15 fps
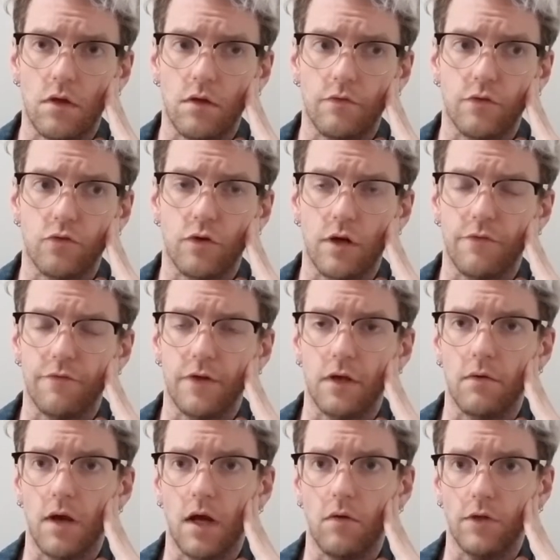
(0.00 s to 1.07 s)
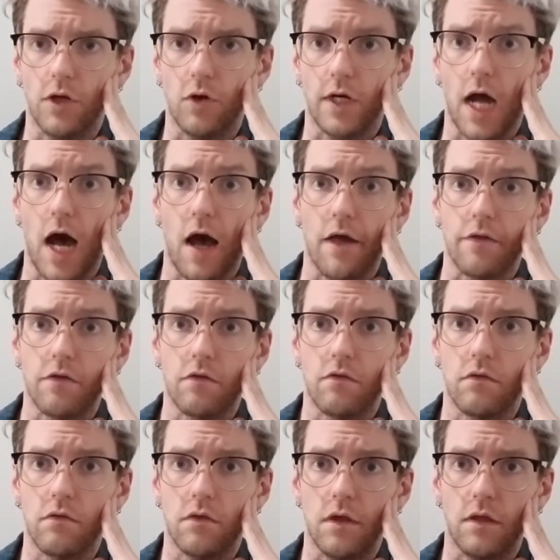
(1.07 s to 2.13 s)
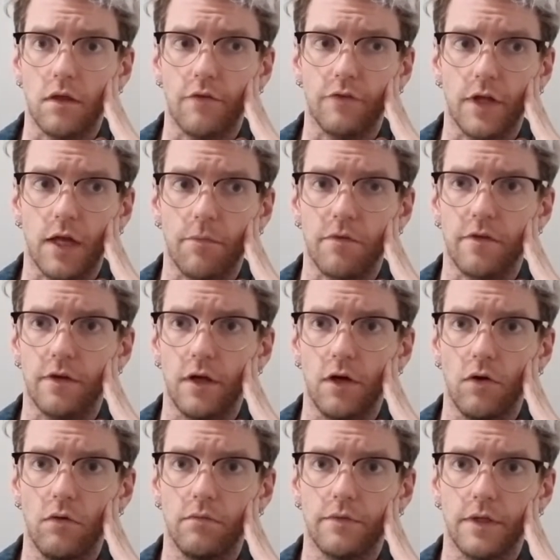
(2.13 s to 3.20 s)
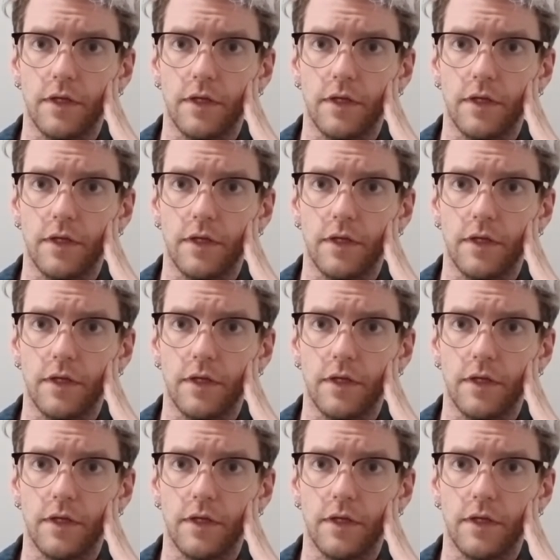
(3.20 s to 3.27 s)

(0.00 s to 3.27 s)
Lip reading: If you're trying to figure out your cost, it definitely helps to know,